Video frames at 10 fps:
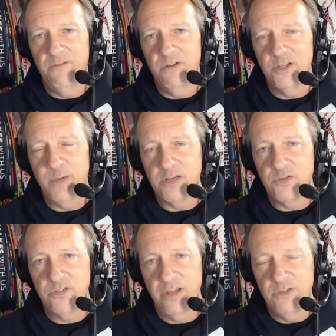Very special
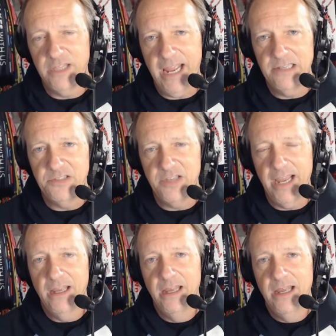stuff with
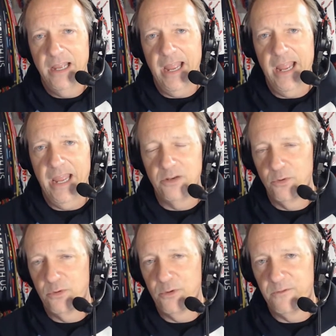KSA and
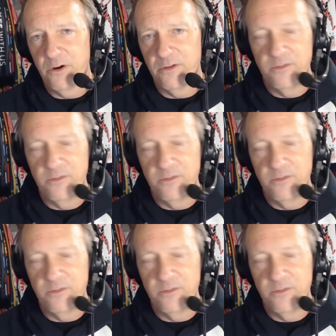Gruther Firth.